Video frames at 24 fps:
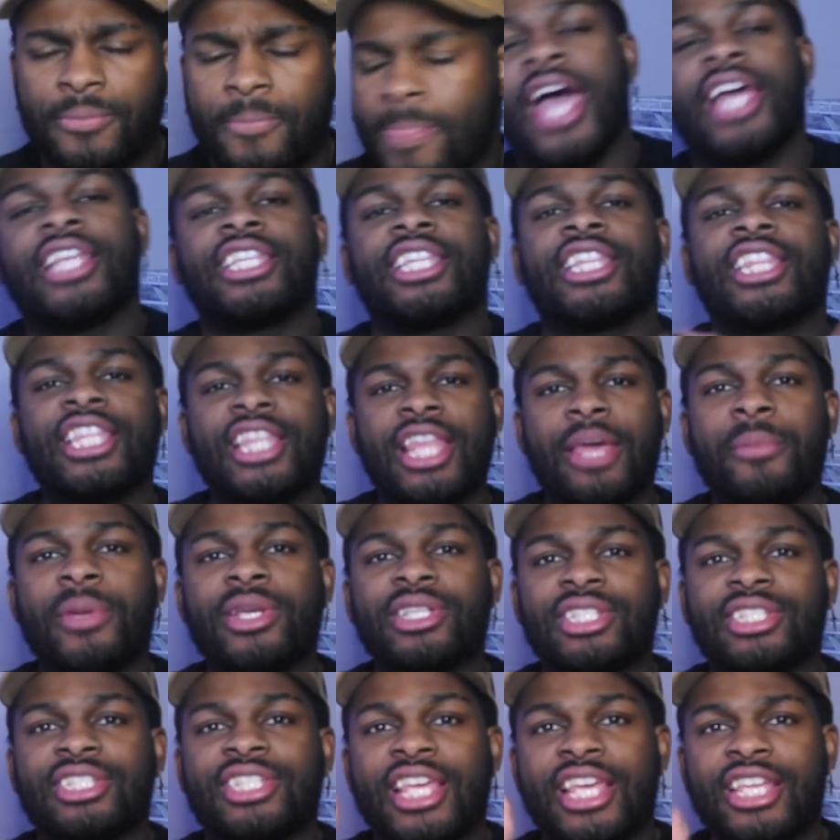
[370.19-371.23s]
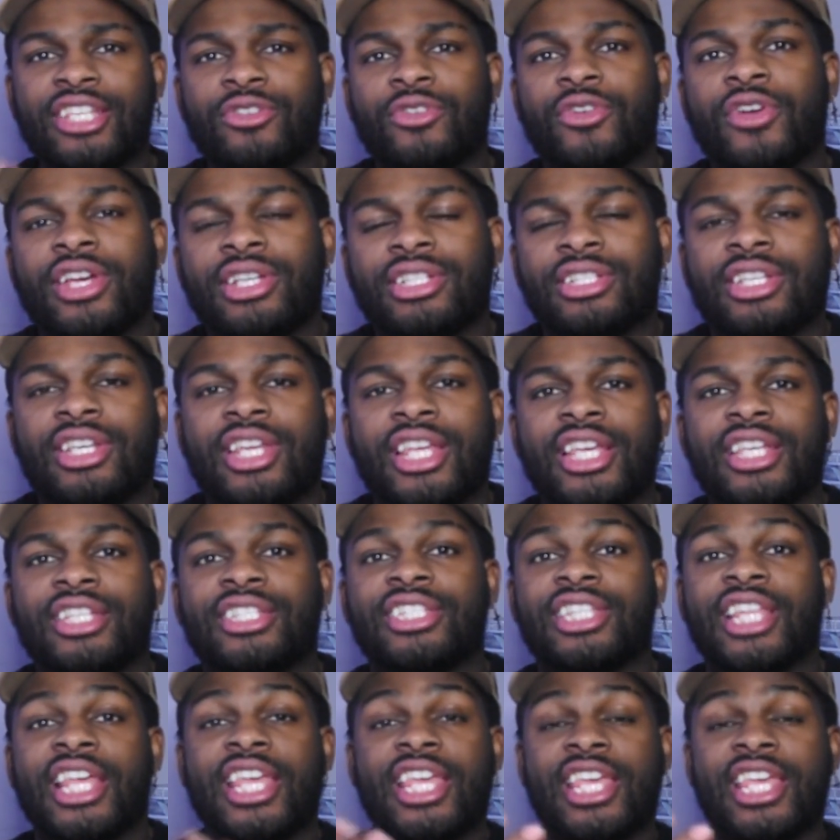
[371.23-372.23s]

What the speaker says: And the thing that makes this interesting is they